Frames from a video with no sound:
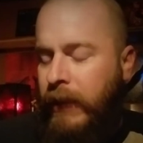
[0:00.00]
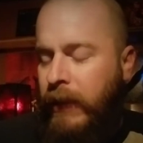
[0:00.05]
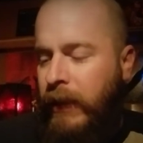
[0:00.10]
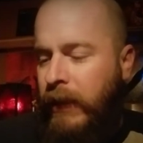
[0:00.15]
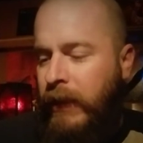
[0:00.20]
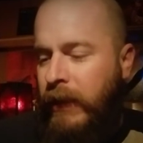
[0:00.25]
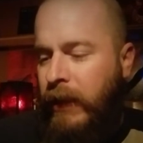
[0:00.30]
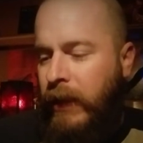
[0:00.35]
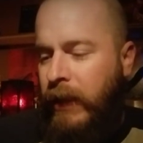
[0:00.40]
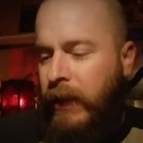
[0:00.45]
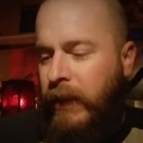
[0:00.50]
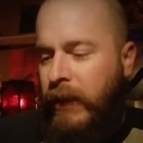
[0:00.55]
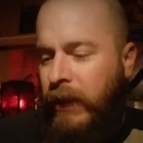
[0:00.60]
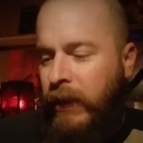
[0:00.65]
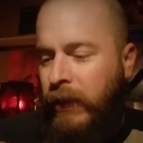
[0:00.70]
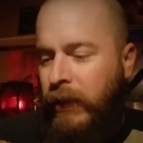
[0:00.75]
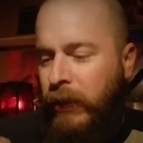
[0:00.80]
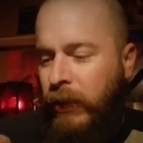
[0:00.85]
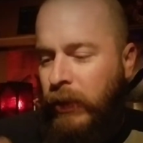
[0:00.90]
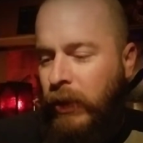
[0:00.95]
the
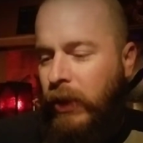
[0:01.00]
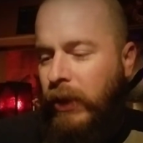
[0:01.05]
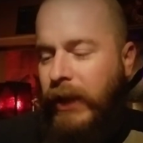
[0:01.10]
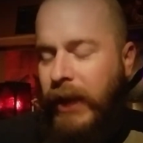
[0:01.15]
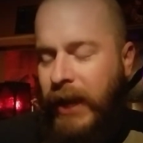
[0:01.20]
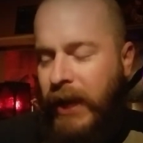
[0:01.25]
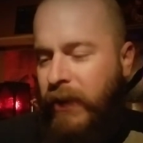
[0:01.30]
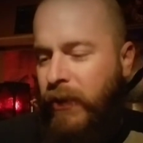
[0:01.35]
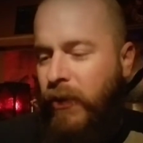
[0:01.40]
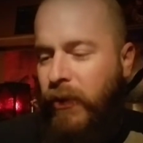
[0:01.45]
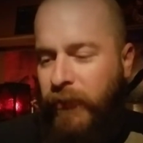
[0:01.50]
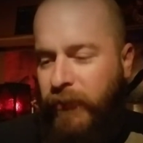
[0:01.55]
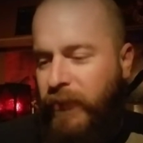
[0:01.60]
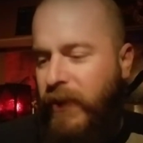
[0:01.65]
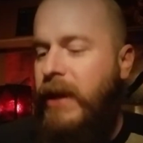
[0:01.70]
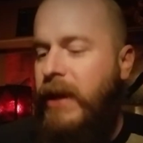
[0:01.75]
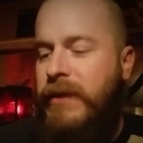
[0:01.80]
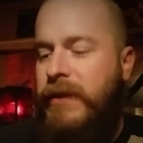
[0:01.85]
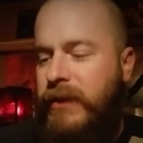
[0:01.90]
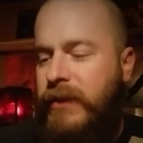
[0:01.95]
look on her
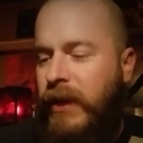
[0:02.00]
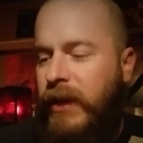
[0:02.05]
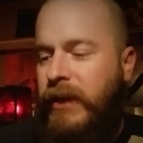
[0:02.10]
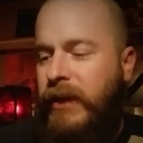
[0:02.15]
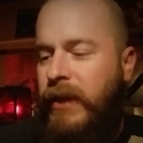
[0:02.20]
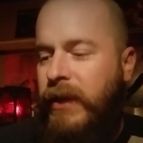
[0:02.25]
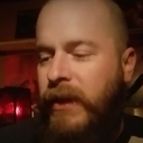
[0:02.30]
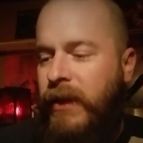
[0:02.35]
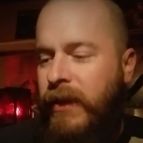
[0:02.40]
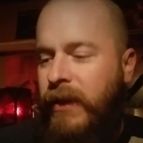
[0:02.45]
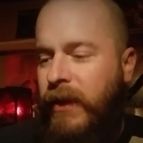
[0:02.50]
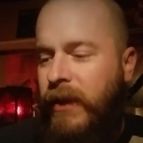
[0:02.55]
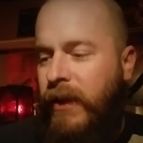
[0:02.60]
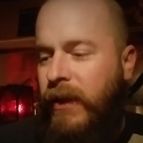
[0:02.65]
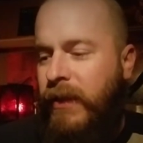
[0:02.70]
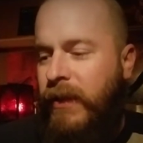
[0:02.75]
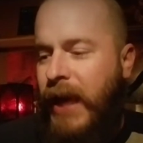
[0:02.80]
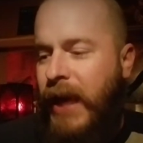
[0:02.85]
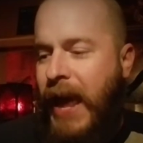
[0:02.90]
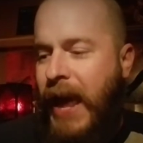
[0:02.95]
face, like
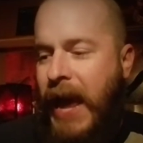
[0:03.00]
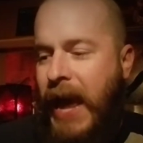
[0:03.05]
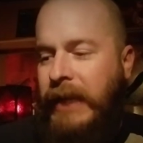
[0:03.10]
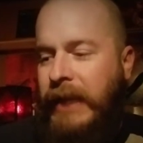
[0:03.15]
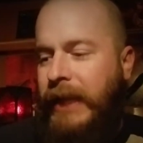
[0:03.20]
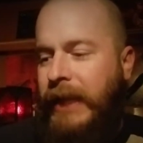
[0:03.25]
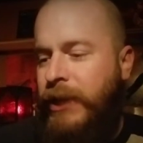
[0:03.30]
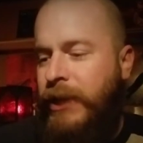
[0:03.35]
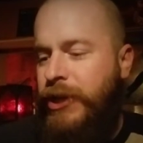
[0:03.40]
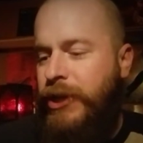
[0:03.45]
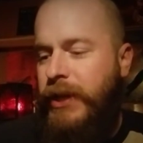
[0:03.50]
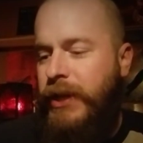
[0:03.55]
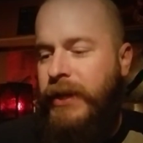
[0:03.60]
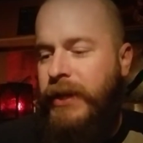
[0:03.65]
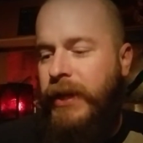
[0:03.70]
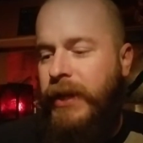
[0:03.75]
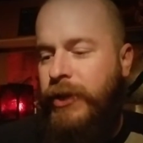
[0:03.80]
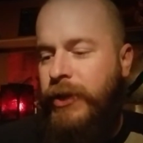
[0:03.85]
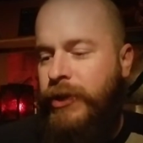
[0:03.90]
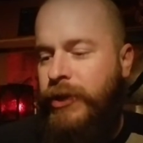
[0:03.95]
the acting she
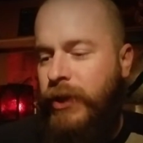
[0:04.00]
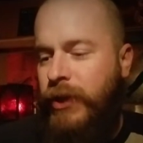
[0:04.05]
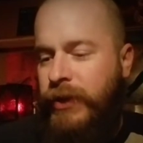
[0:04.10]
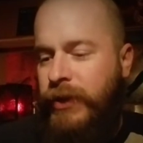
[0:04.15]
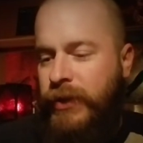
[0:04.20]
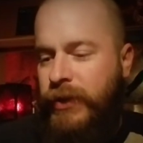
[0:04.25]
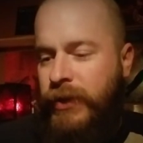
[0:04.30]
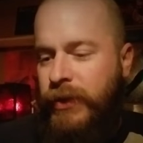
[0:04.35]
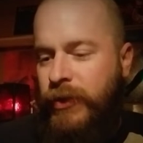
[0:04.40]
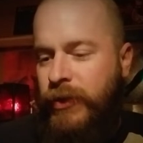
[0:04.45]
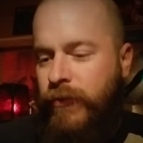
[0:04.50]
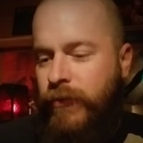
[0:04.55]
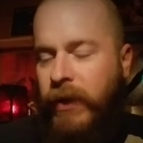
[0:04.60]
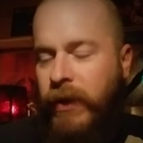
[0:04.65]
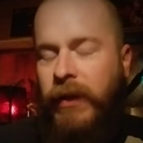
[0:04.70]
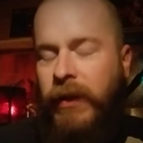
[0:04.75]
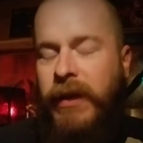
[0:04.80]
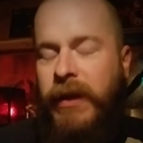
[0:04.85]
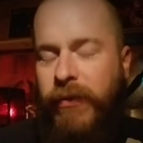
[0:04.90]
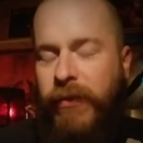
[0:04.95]
did just
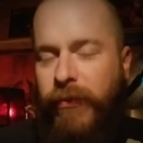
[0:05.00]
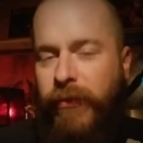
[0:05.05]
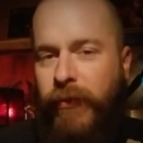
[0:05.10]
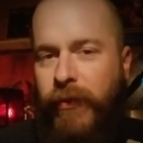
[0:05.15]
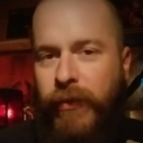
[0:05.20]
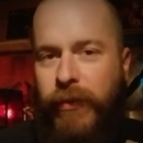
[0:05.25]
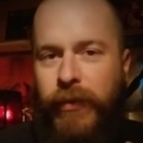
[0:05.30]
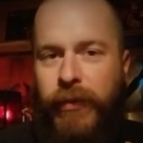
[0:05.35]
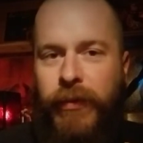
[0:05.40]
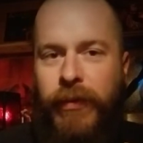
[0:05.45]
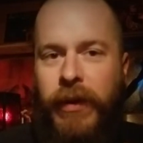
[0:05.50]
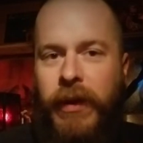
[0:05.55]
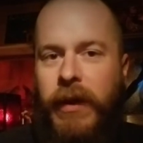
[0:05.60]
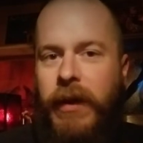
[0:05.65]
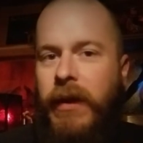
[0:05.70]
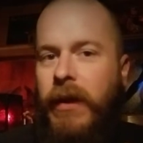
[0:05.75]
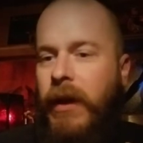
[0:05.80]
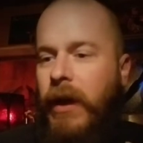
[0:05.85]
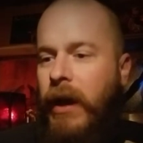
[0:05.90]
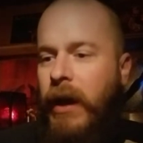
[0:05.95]
strictly through,
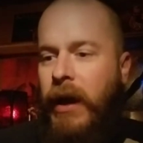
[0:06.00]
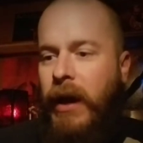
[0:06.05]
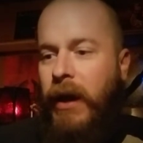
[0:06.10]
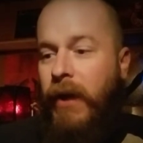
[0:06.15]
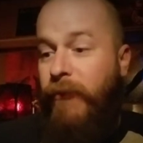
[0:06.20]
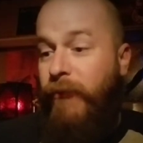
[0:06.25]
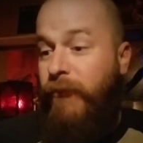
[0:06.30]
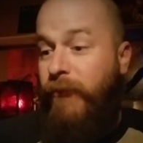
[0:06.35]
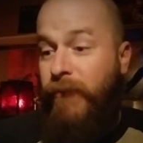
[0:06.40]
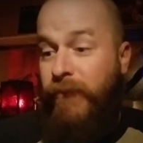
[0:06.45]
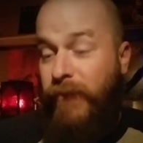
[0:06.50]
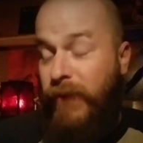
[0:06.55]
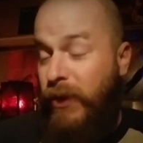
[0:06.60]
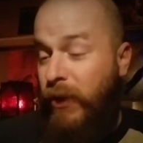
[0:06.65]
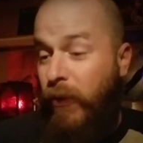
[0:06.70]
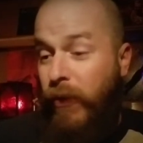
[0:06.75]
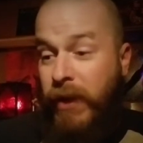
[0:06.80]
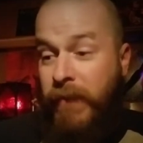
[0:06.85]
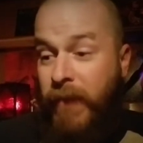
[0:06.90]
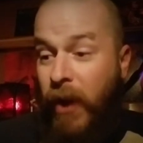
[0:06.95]

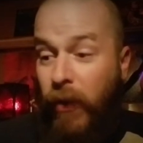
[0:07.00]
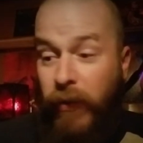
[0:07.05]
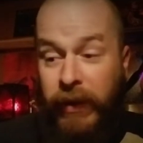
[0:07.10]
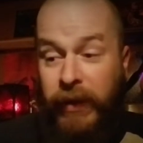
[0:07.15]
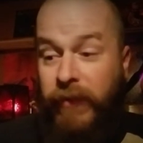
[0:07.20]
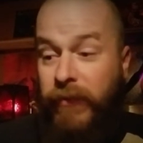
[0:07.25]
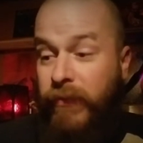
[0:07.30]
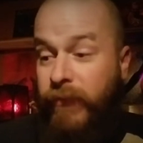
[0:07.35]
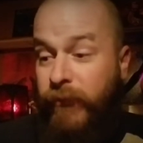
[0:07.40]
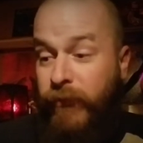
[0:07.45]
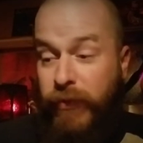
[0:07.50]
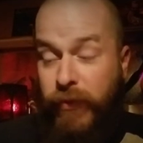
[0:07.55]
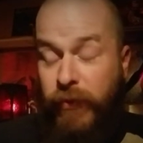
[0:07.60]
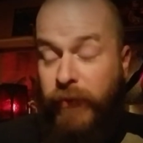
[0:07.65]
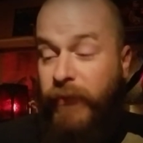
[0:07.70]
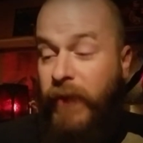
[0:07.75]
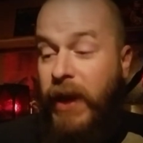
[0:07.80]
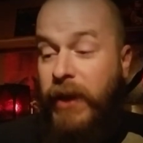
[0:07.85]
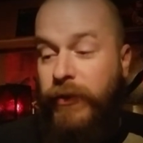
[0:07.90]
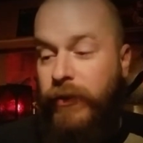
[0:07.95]
emoting
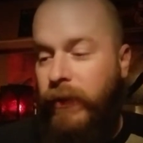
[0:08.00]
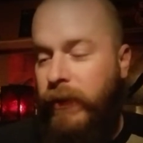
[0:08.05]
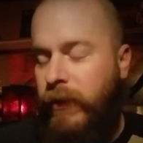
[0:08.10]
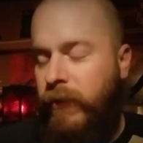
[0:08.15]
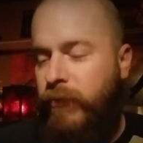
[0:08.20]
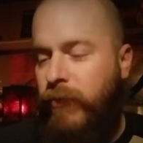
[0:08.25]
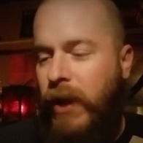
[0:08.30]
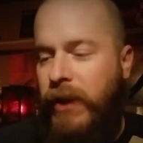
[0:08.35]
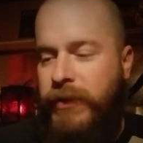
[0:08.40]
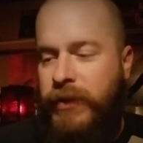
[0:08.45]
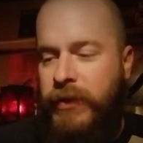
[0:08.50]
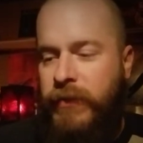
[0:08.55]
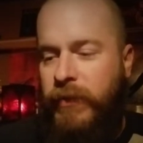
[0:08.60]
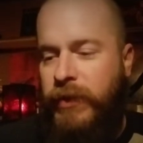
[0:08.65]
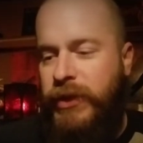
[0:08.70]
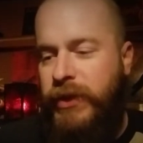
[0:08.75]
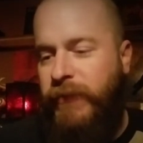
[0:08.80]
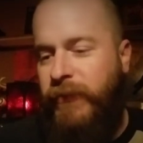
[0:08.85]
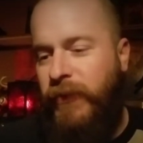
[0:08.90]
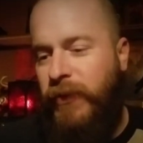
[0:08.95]
through facial expressions
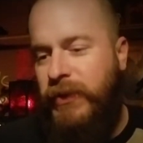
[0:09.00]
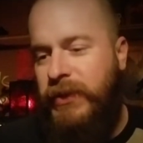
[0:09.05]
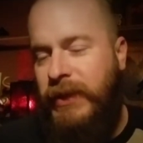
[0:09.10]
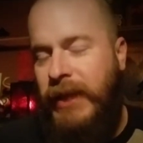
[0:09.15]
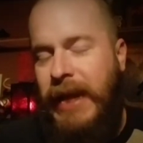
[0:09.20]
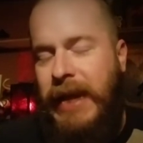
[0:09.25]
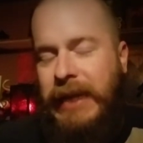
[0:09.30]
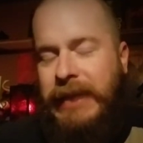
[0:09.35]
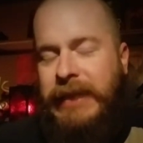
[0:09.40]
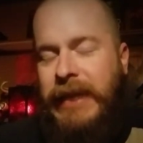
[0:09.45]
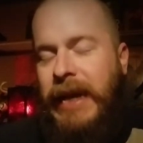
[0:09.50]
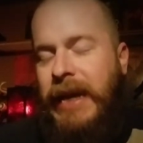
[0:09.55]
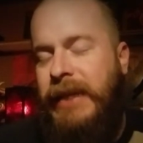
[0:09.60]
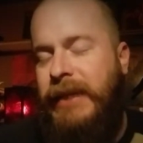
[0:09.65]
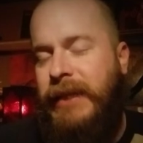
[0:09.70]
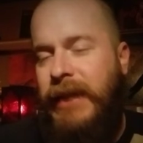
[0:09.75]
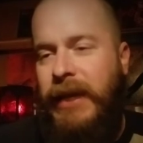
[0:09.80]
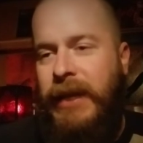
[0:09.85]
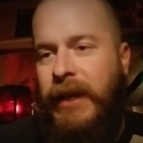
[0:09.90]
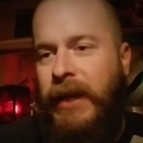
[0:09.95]
when she first locks
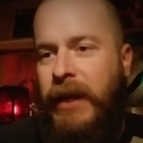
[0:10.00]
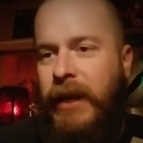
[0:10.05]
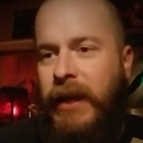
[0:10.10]
eyes on,